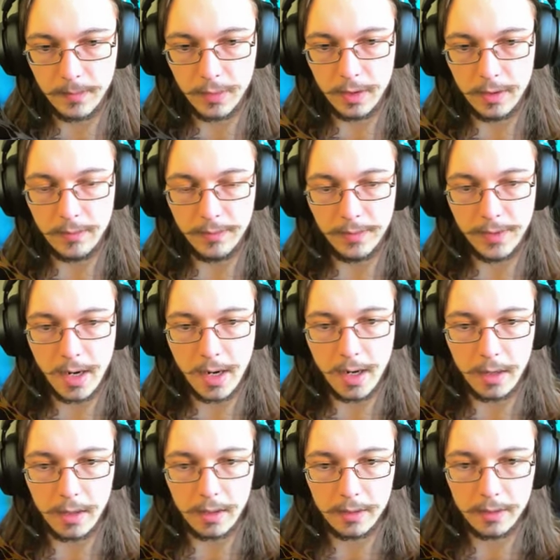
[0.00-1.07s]
put you
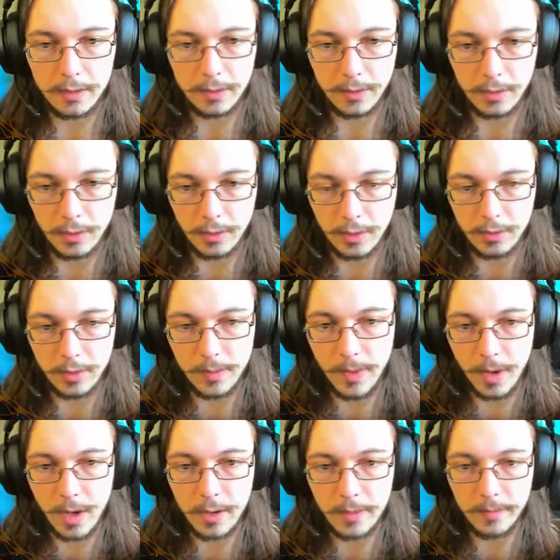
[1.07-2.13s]
there gonna go in the
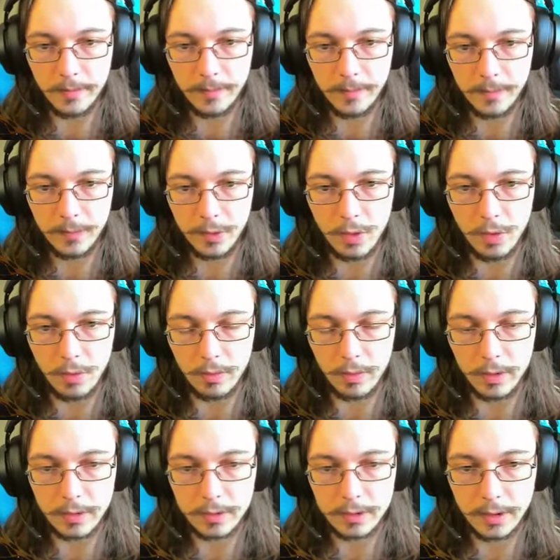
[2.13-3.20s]
bottom
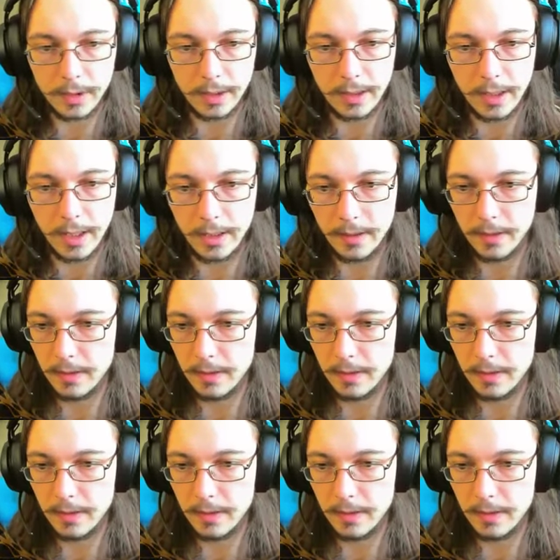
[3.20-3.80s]
corners, like that.